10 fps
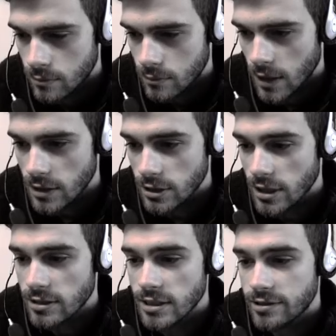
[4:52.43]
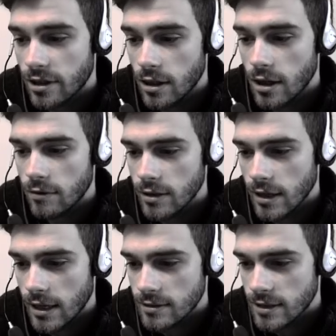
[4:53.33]
As you can see, it's a lovely
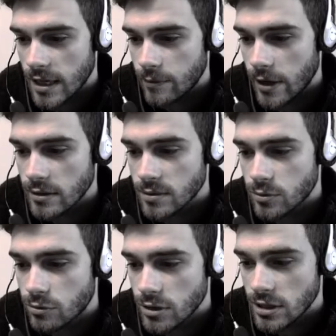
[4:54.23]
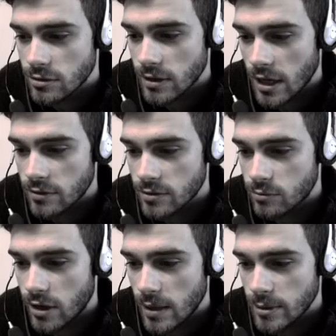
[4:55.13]
landscape. We have some trees, we have some
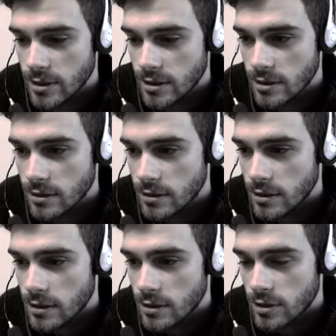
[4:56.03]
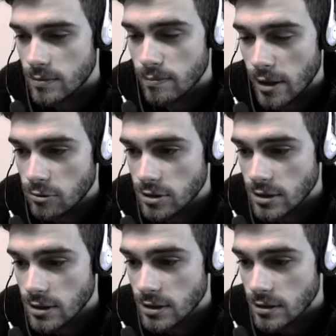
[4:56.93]
rabbits, some
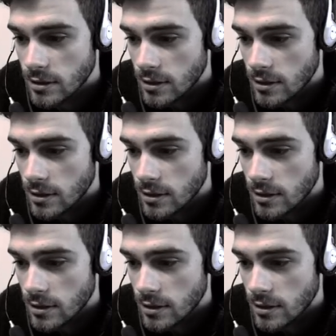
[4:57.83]
mountains.